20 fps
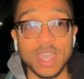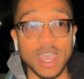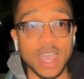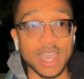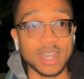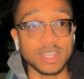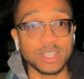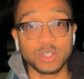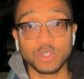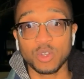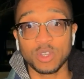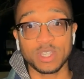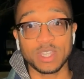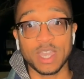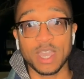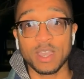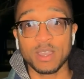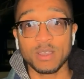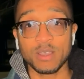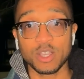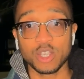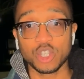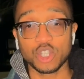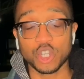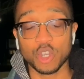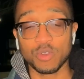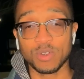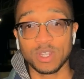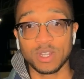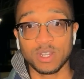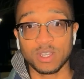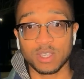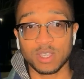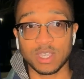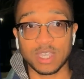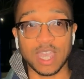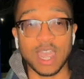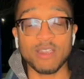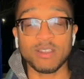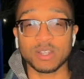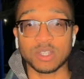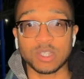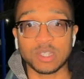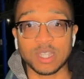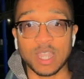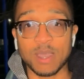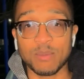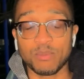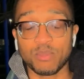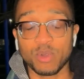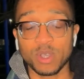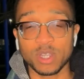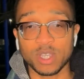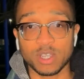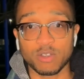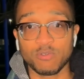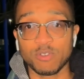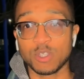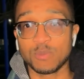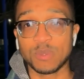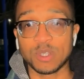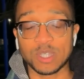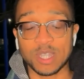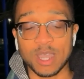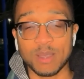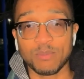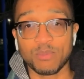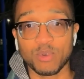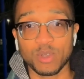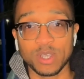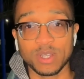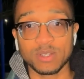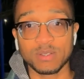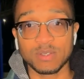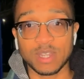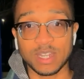and he's not yet shown in a character standpoint, charisma standpoint,